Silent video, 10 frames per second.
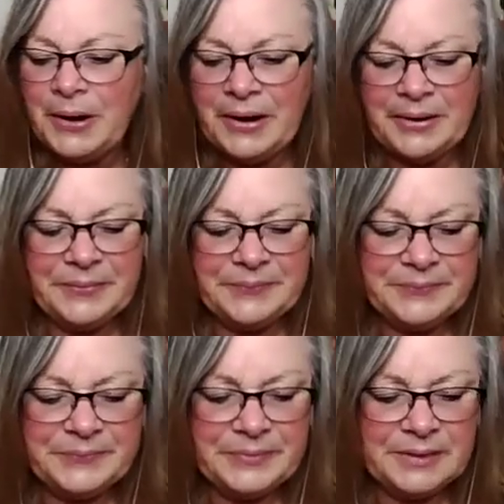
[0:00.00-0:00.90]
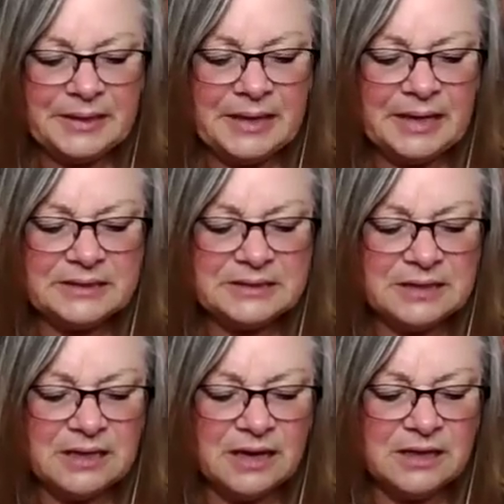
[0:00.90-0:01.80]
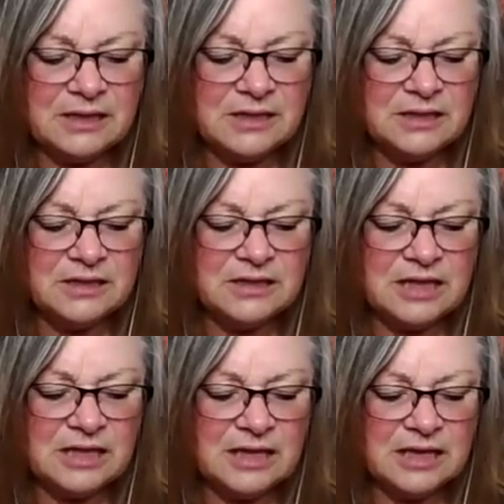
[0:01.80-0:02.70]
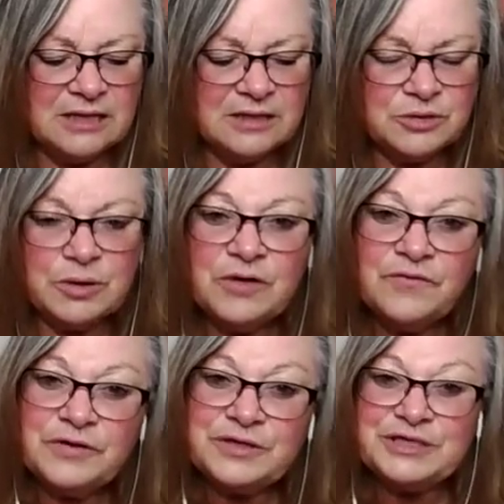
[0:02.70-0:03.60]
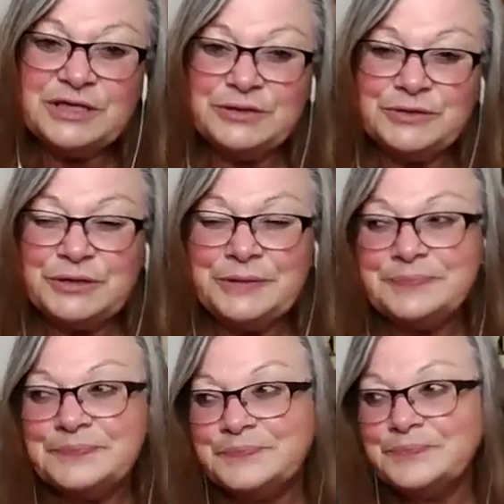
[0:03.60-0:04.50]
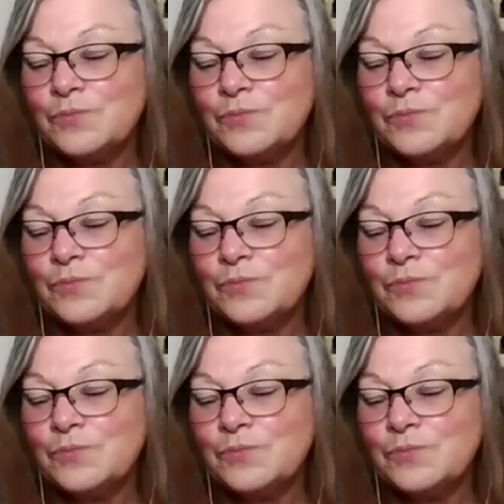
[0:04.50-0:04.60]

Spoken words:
But yes, I think in the 21st century,